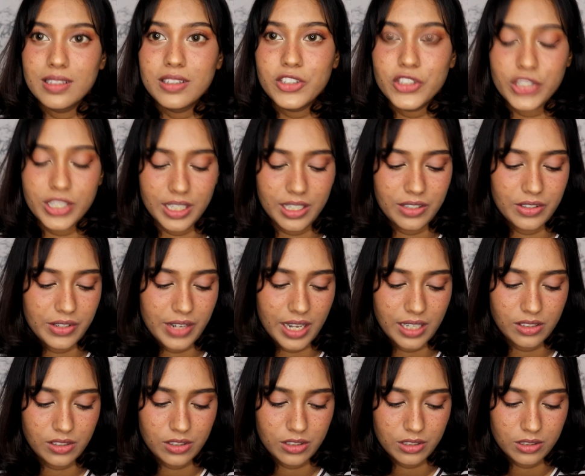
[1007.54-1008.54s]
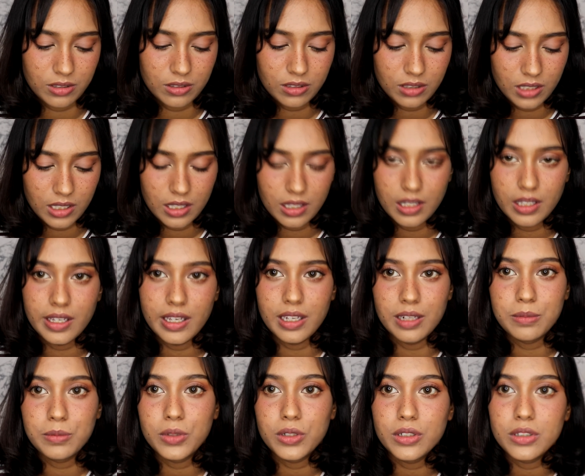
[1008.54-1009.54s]
in the shade Red 2,
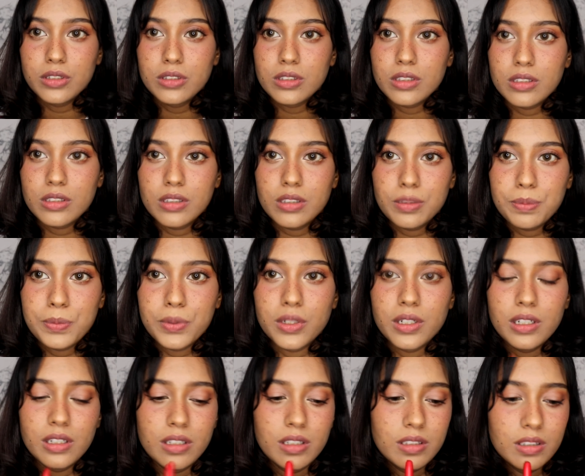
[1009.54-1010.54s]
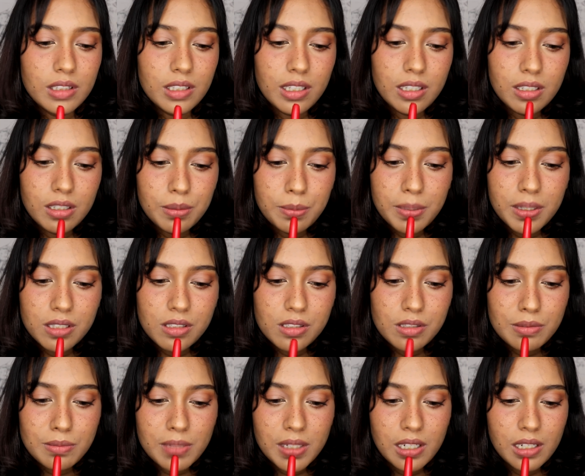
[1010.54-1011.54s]
and I'm gonna just put it on the inner parts
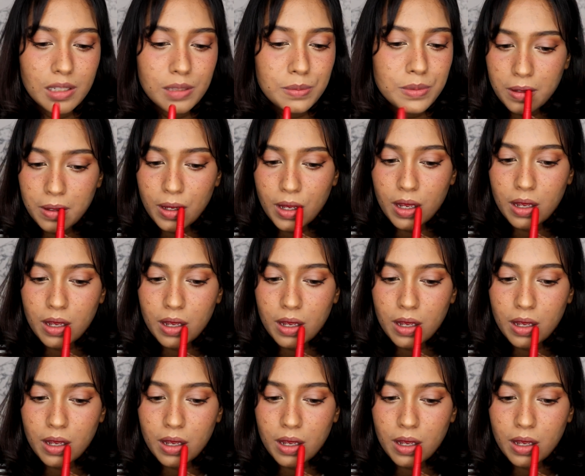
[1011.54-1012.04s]
of my lips.